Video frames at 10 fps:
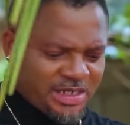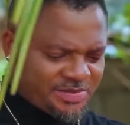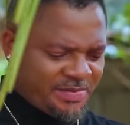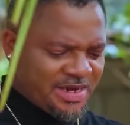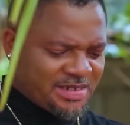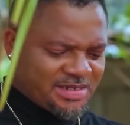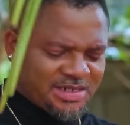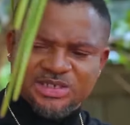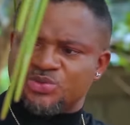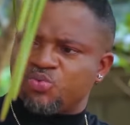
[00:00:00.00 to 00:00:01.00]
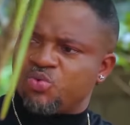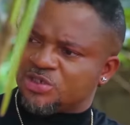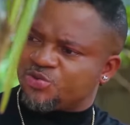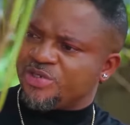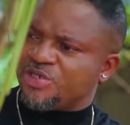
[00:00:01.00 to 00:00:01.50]
Yes, Mama. This is
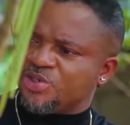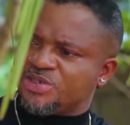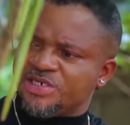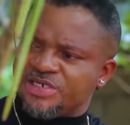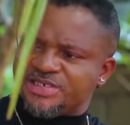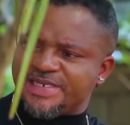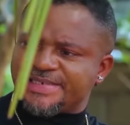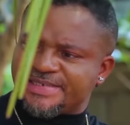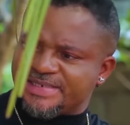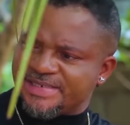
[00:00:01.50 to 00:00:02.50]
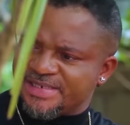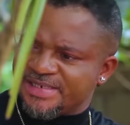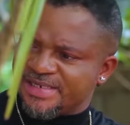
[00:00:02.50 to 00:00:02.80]
what we use in the States.